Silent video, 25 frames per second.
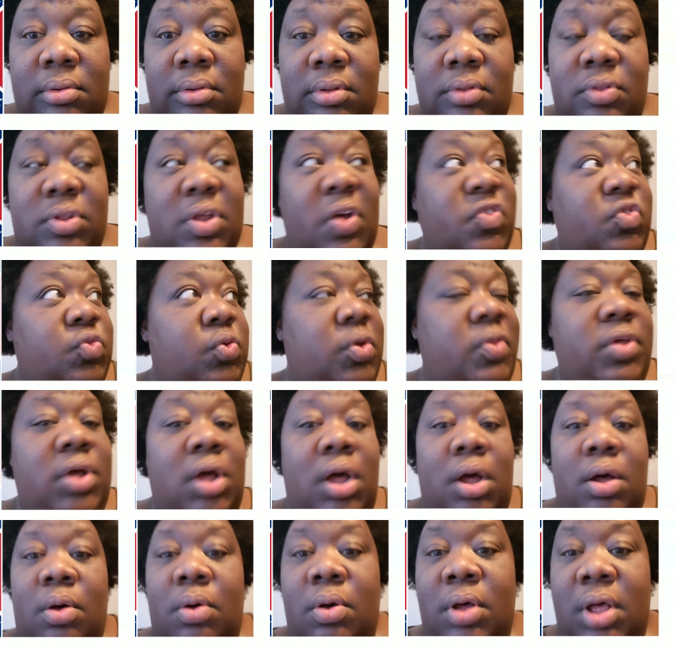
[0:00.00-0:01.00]
That's where the
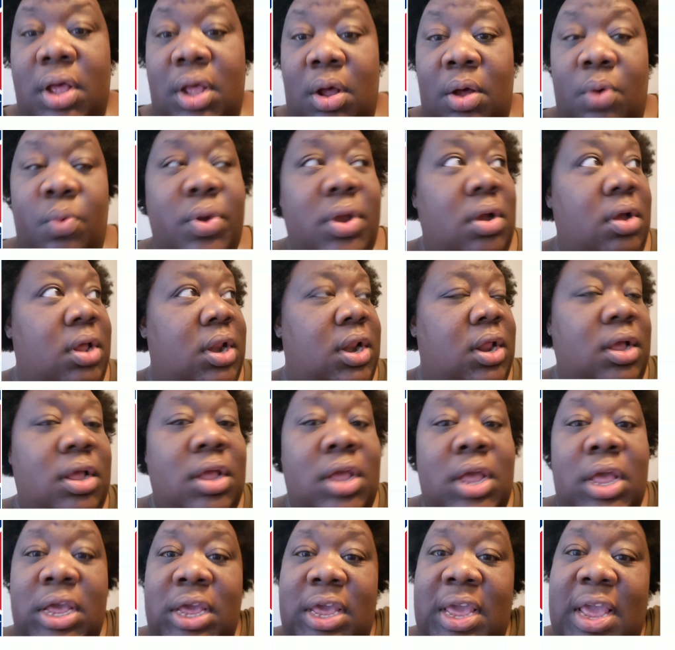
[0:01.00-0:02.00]
whole, we're going to
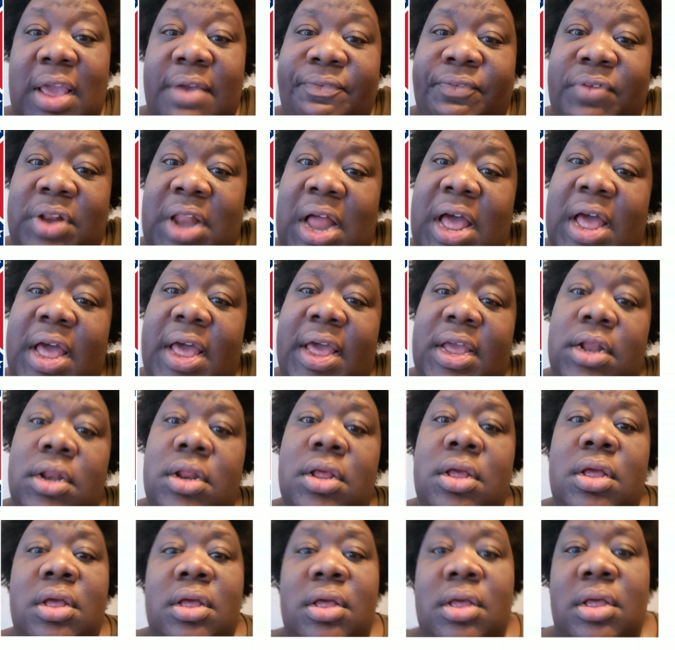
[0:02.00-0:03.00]
keep
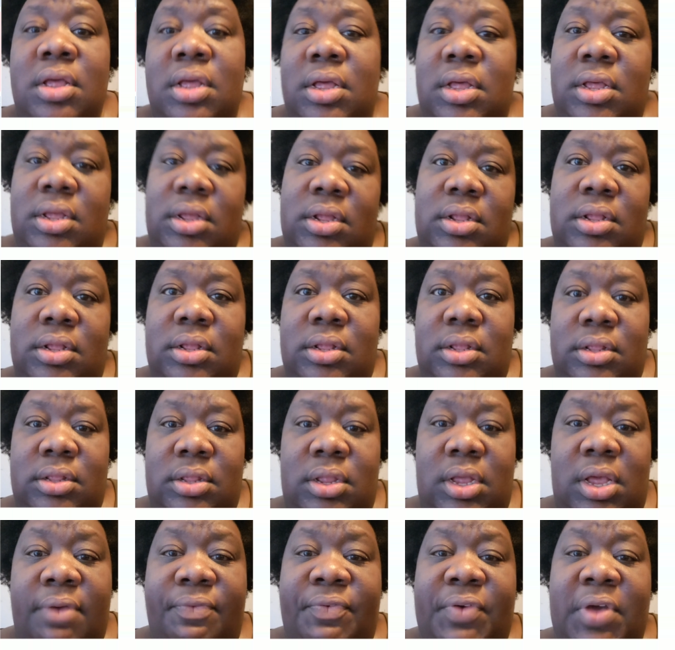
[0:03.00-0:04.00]
flying
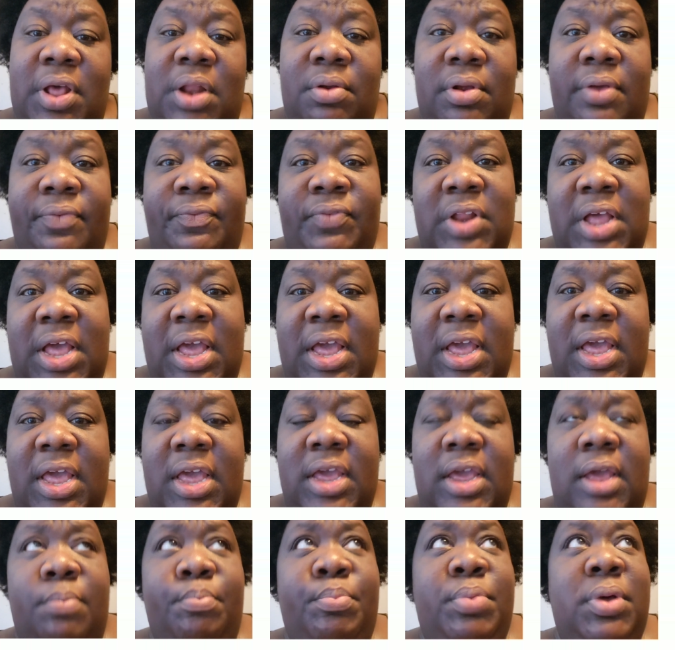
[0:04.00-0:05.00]
the Confederate
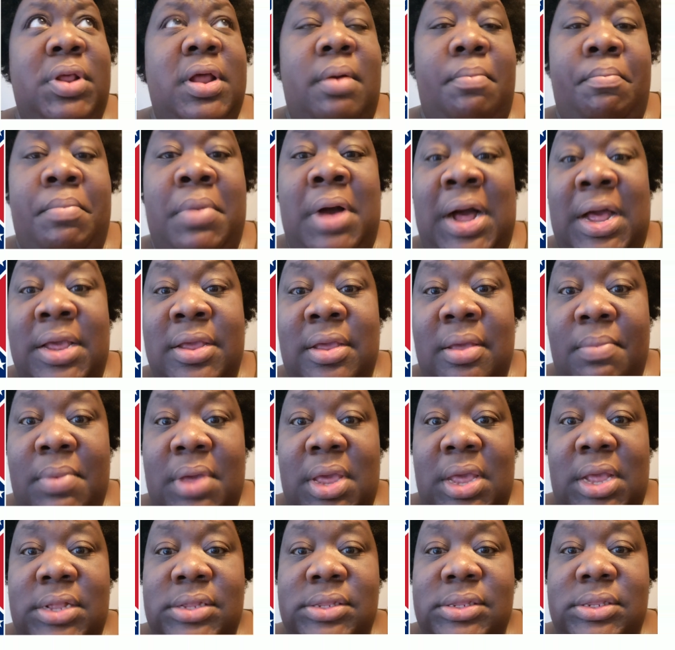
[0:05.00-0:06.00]
flag and put up
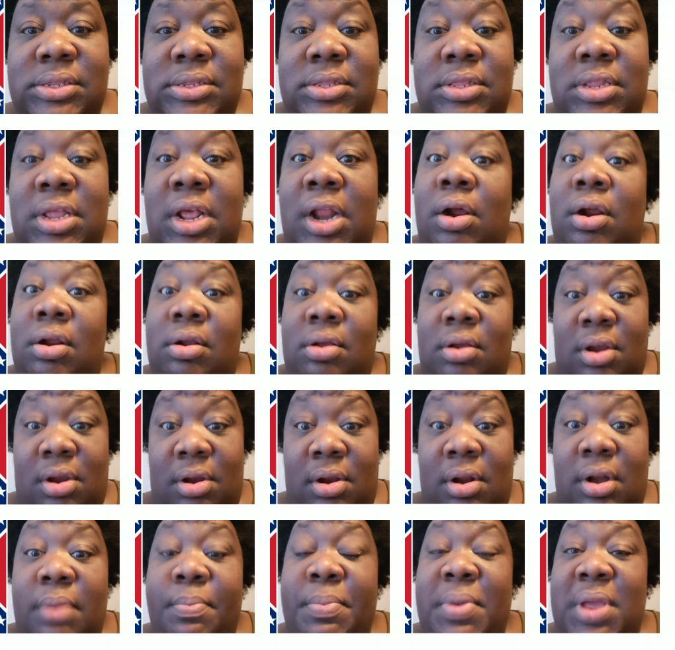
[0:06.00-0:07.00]
monuments that are
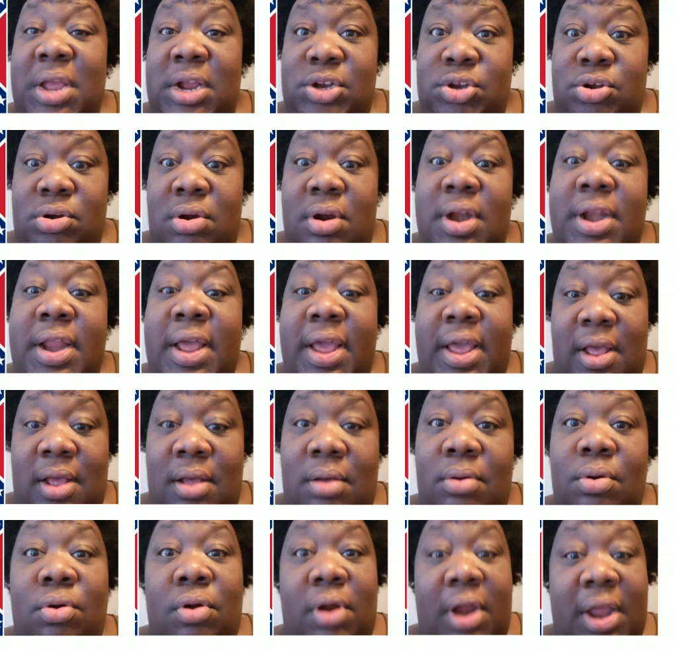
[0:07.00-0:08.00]
currently being torn
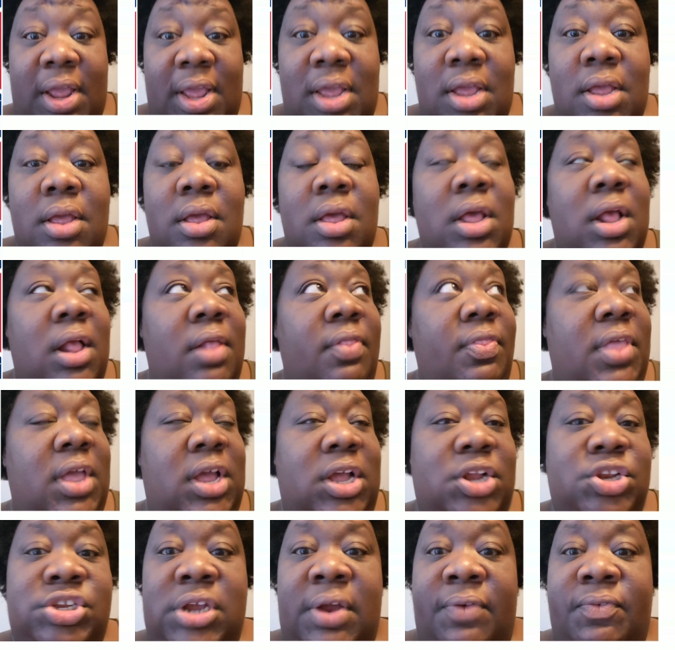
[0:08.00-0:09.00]
down. Great. I think
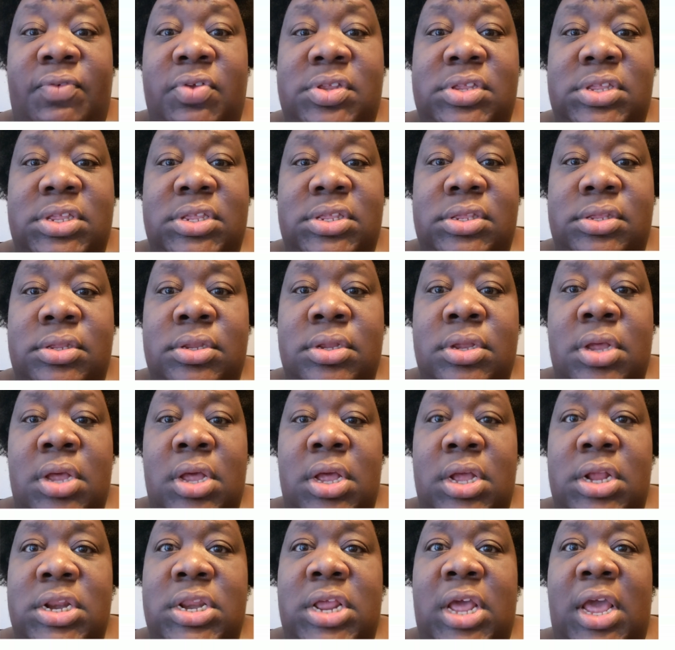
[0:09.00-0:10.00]
a Jefferson
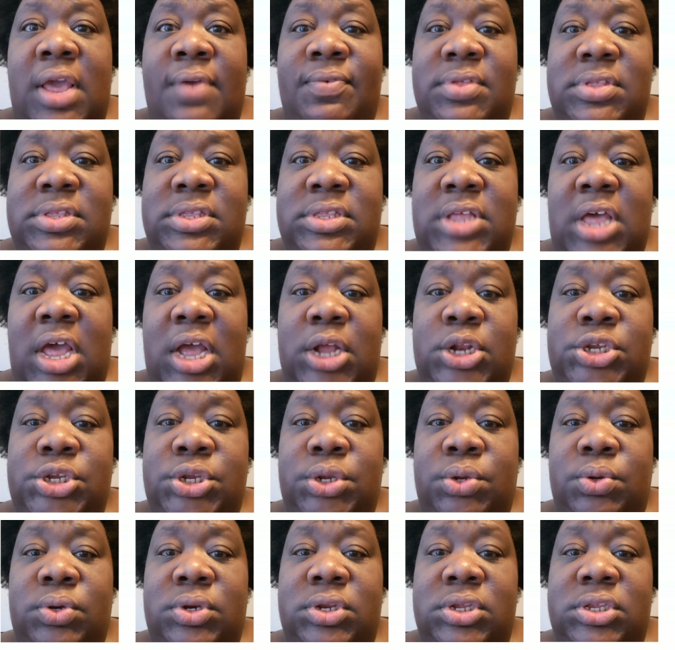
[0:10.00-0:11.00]
Davis
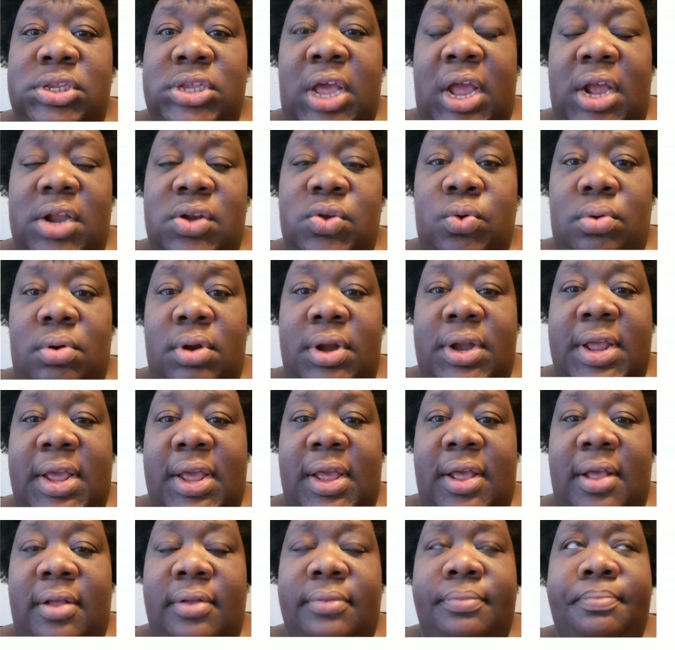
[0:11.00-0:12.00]
statue just got torn
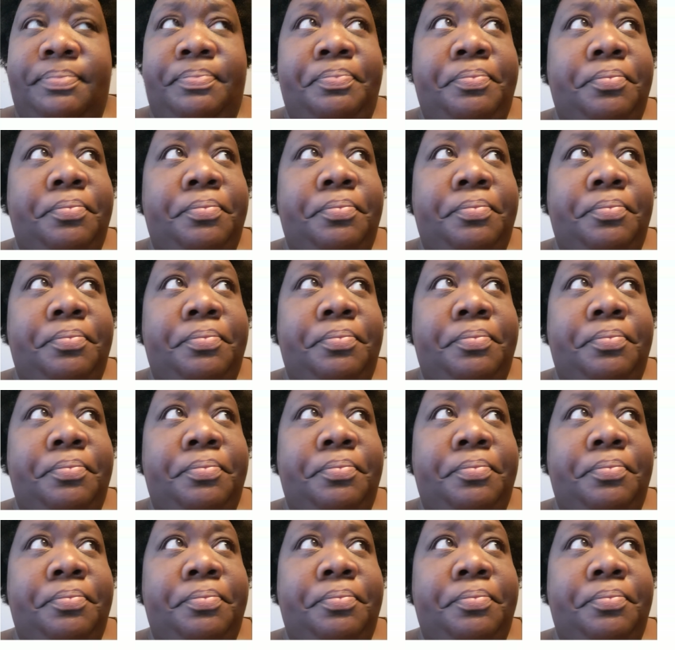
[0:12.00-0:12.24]
down.